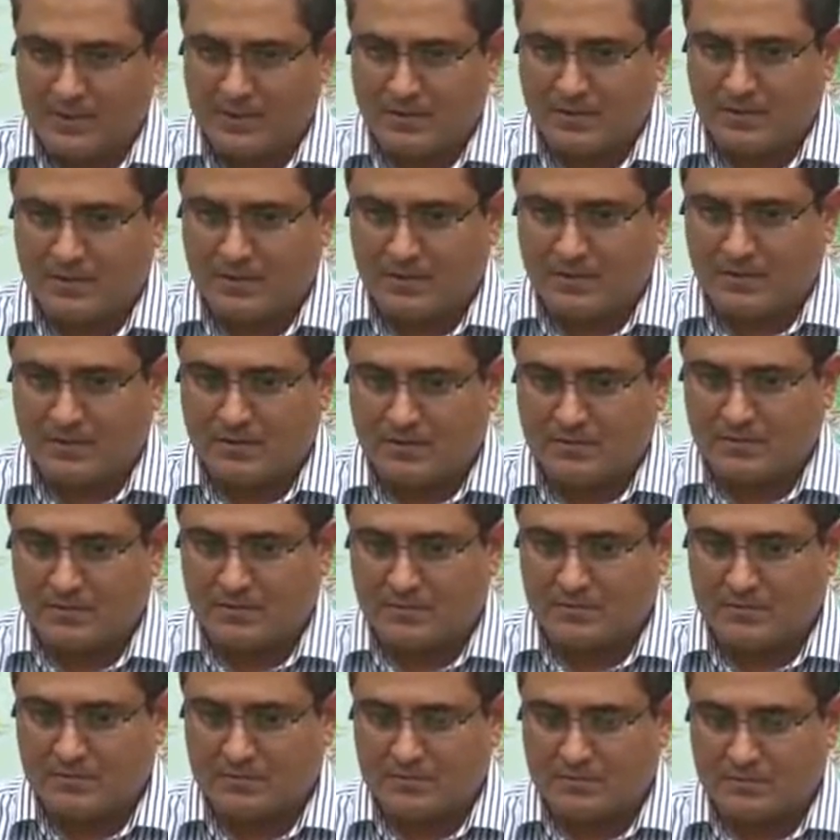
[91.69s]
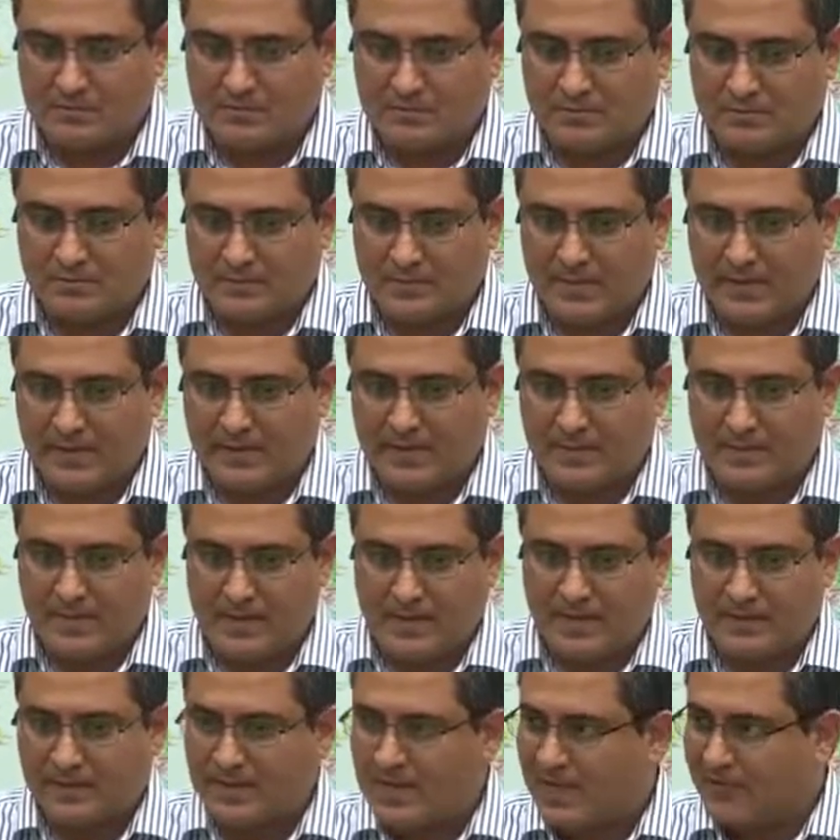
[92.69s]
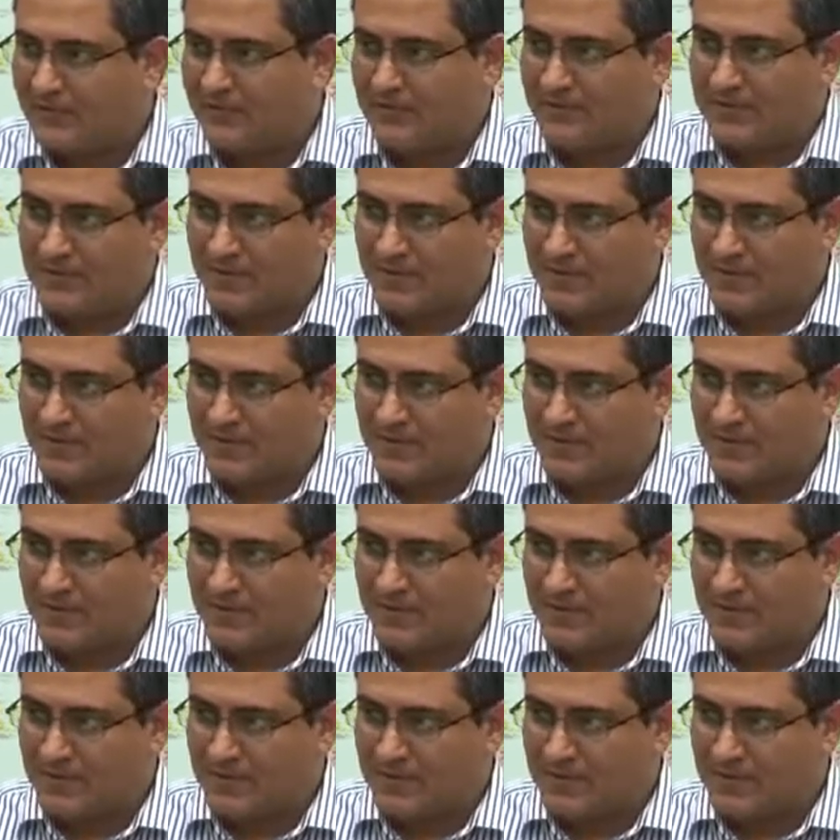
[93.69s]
So let's make his life